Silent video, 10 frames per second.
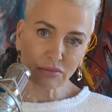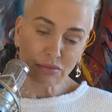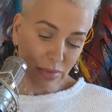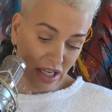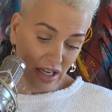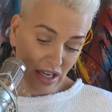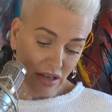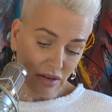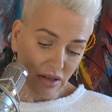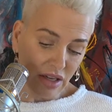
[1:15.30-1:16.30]

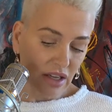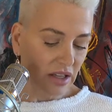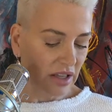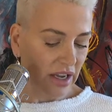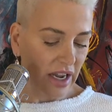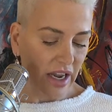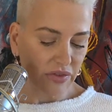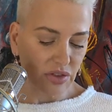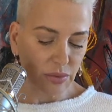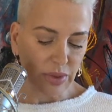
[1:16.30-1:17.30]
meaning they
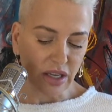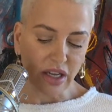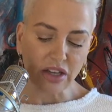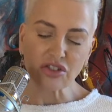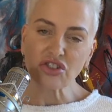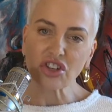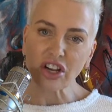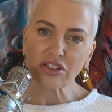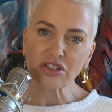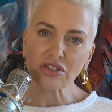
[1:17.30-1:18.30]
have to be in
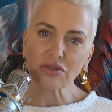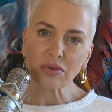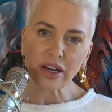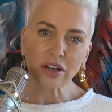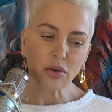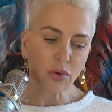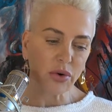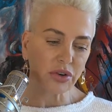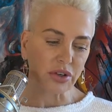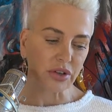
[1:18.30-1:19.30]
just the right
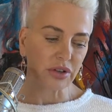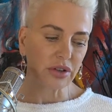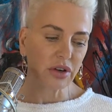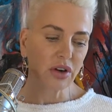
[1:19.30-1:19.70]
order